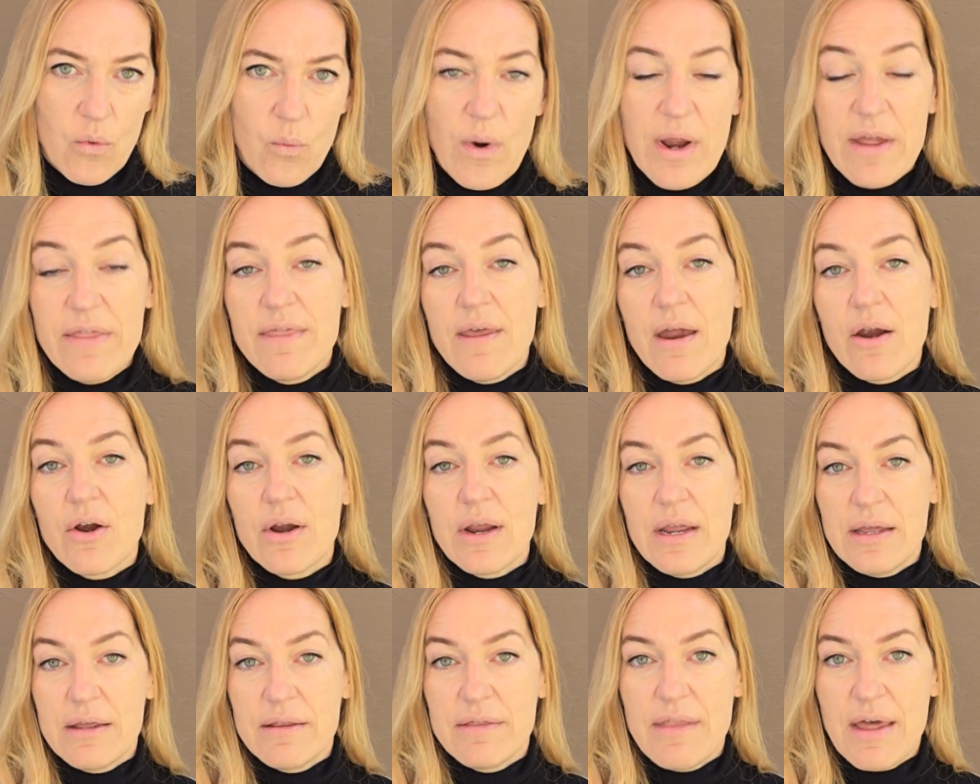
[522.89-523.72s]
When they're
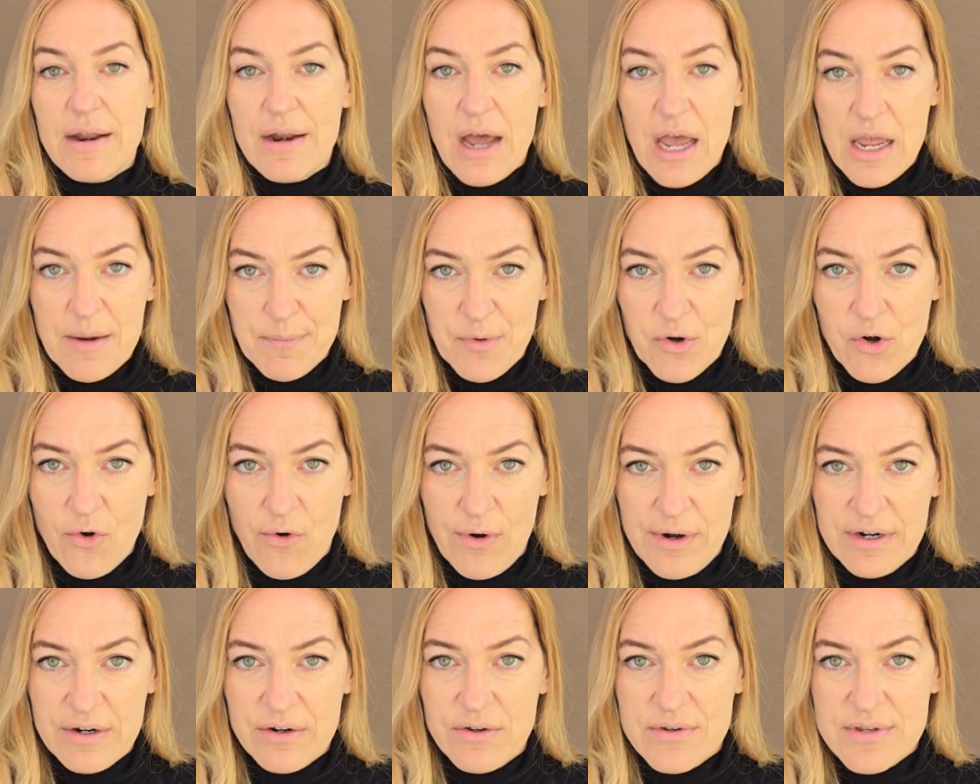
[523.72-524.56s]
in that
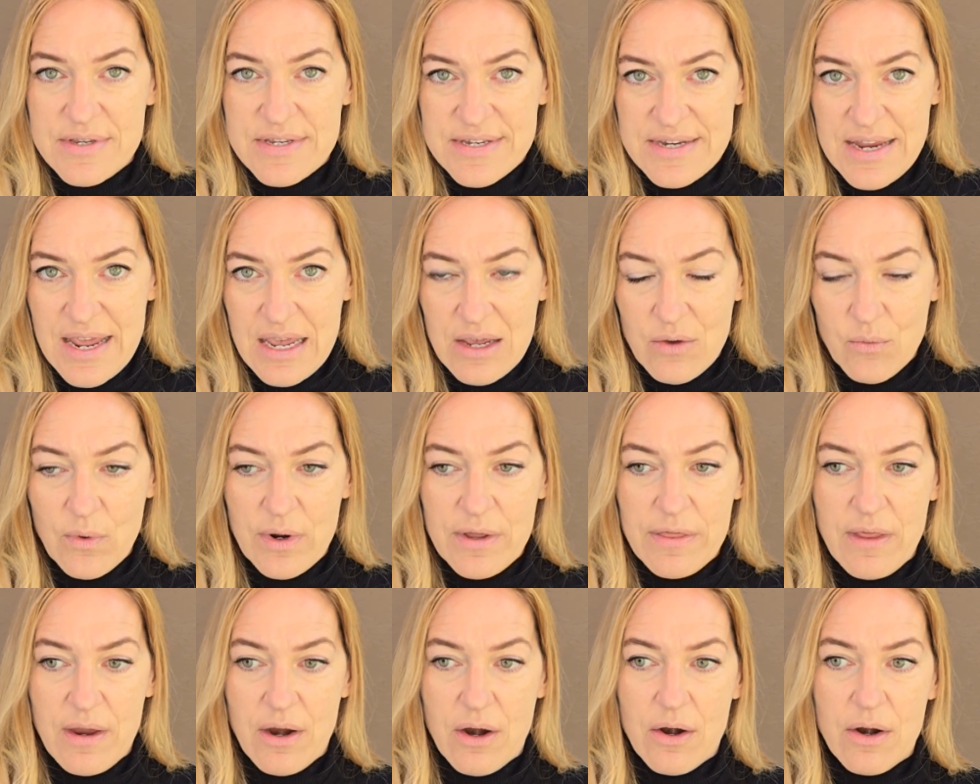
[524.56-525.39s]
hypercritical state,
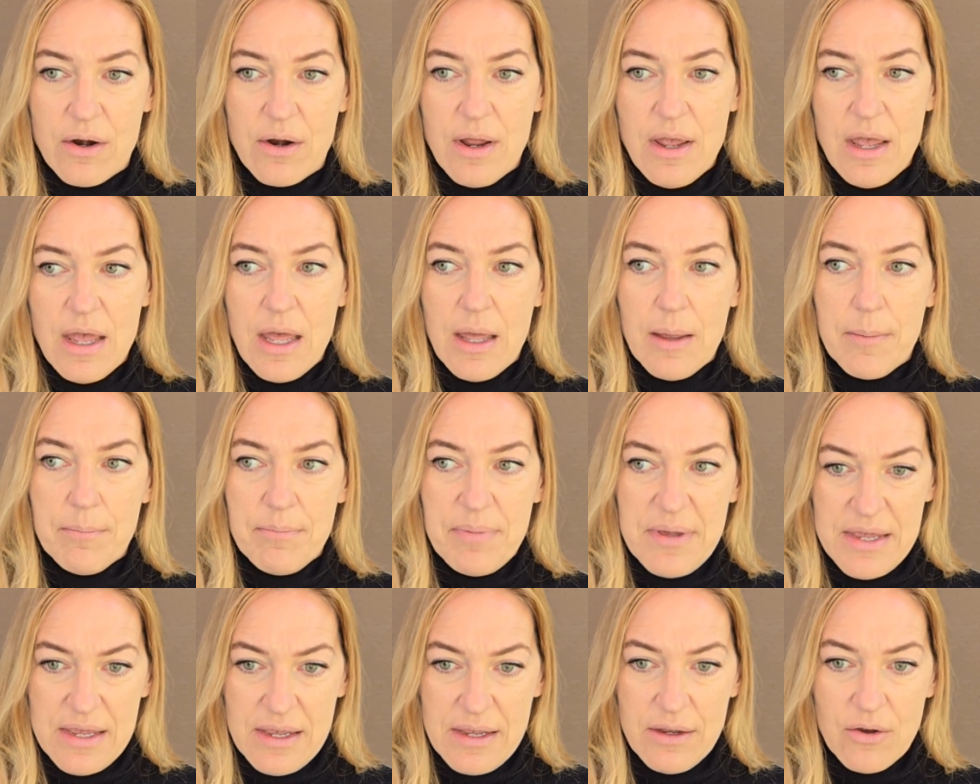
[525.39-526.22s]
when they're
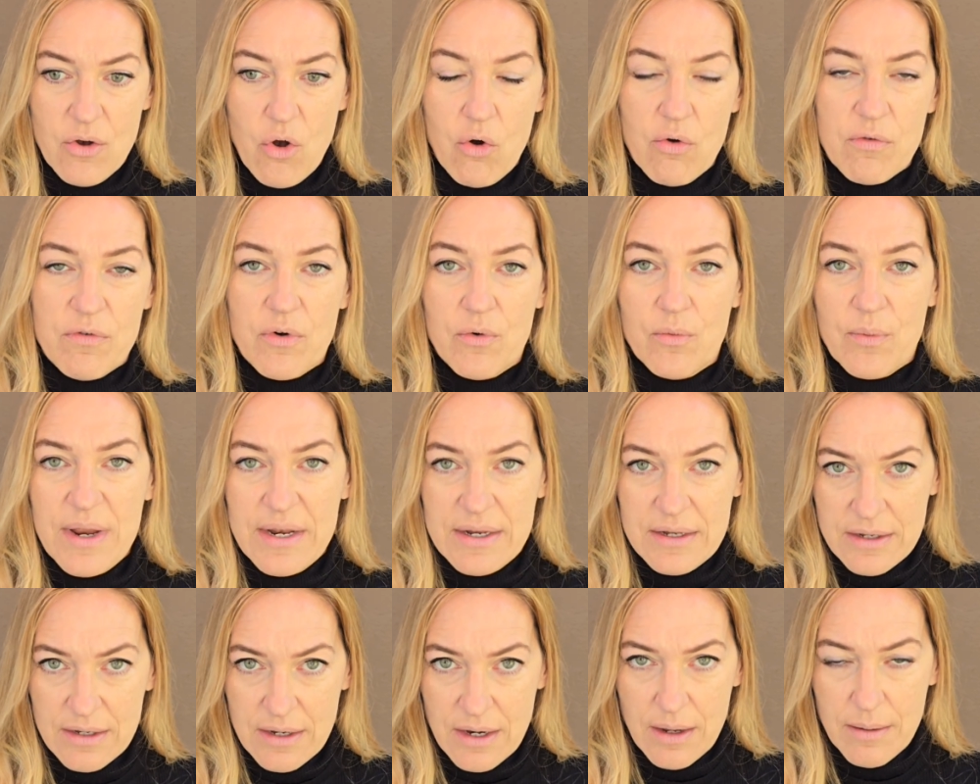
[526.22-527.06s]
being
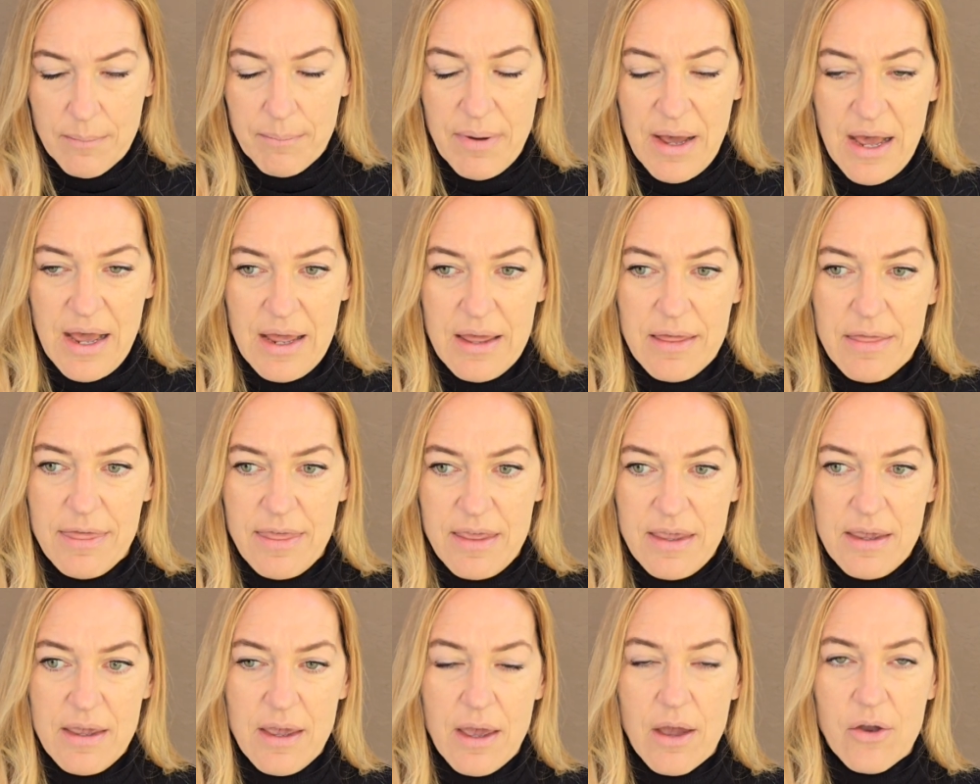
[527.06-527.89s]
overridden by
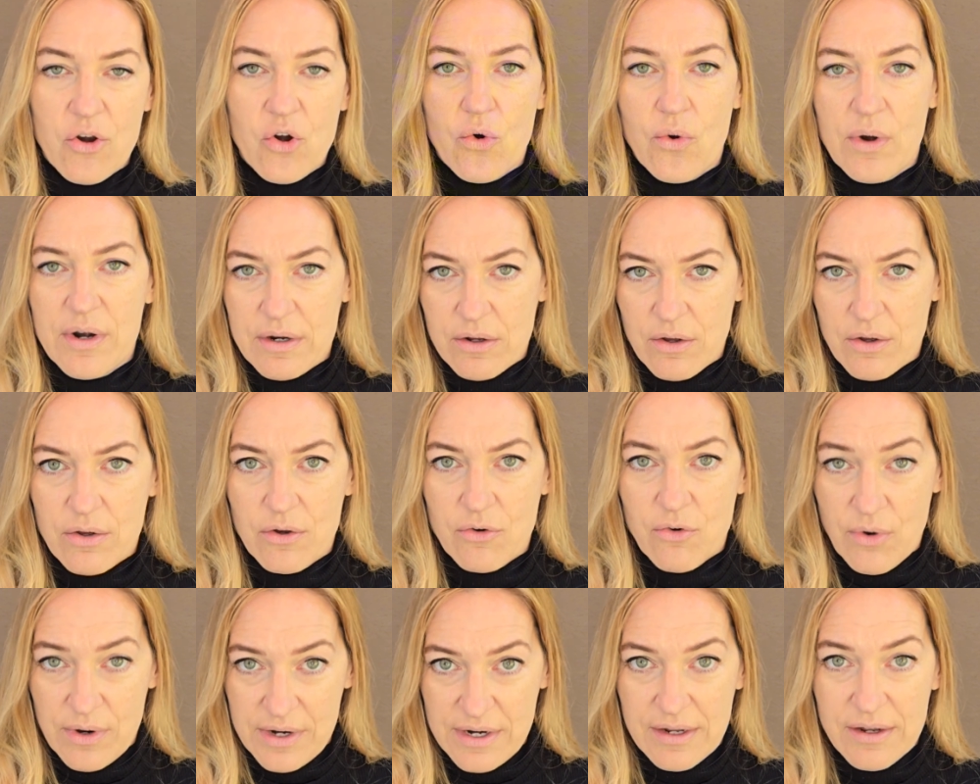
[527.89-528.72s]
the
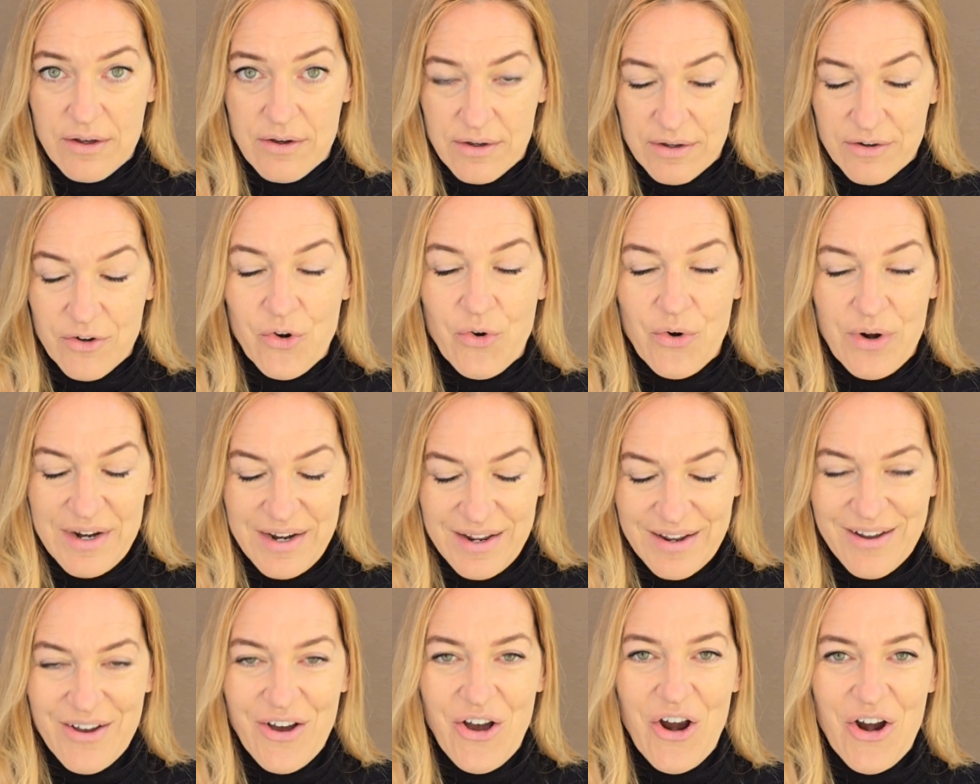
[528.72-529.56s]

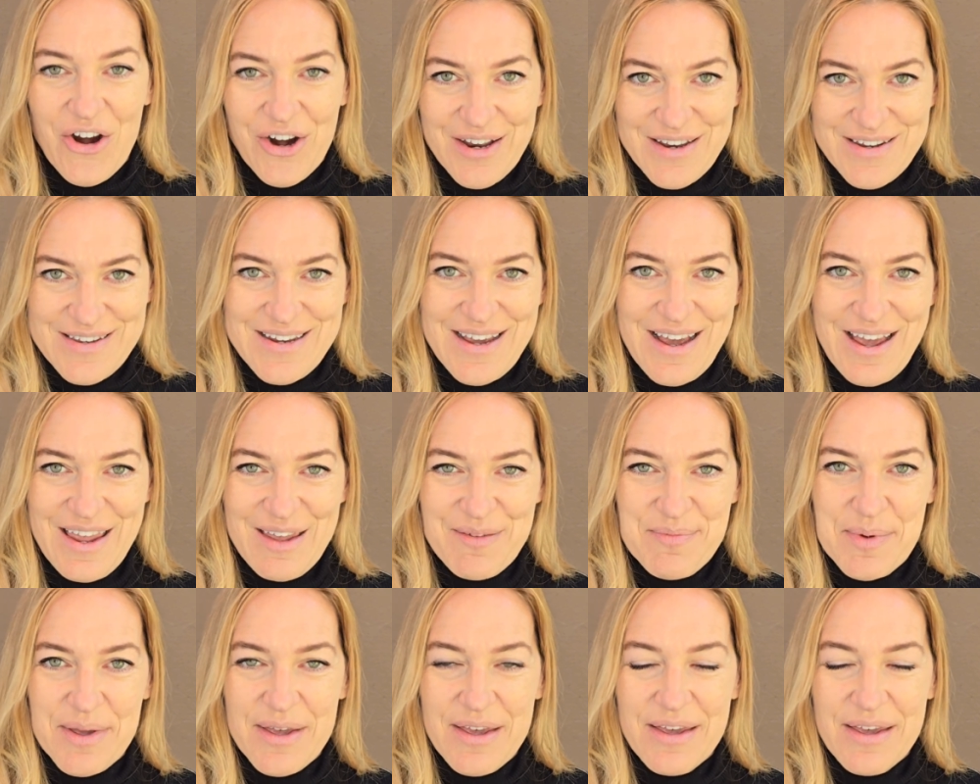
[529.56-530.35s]
critic archetype,